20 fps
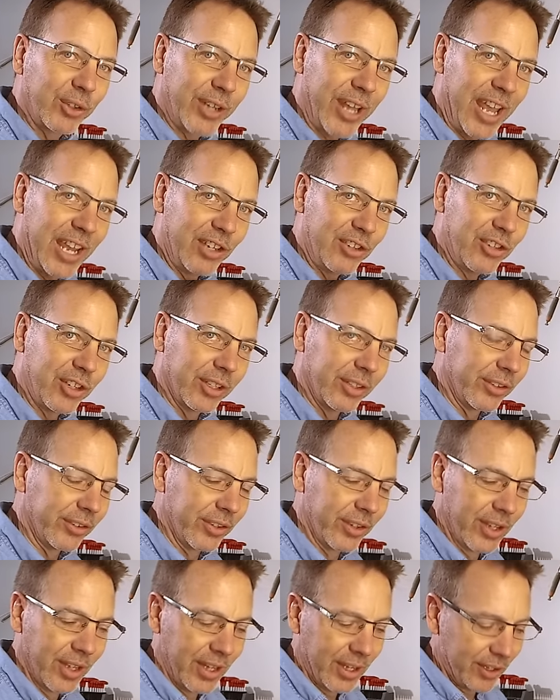
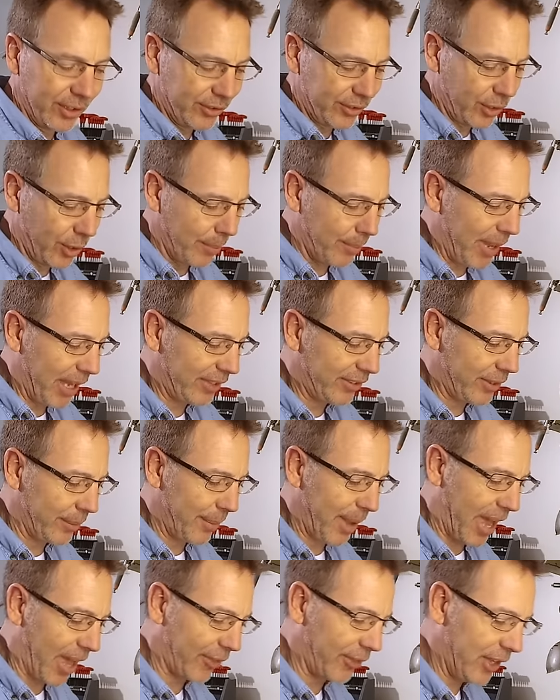rotations. So it makes the
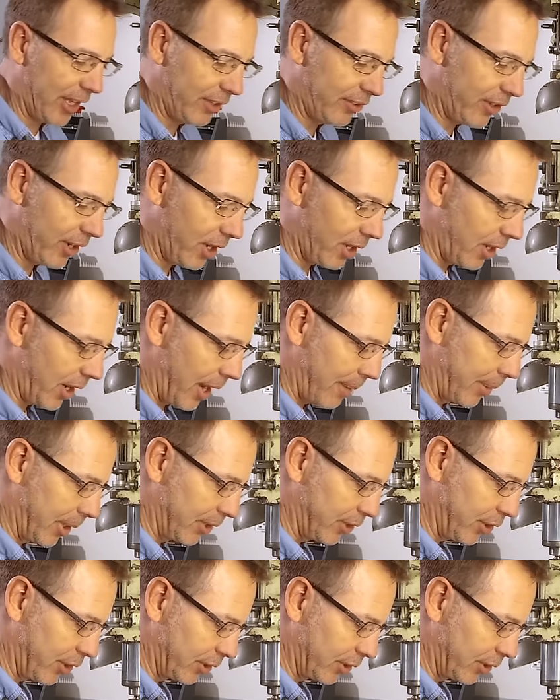math easier. I'm going to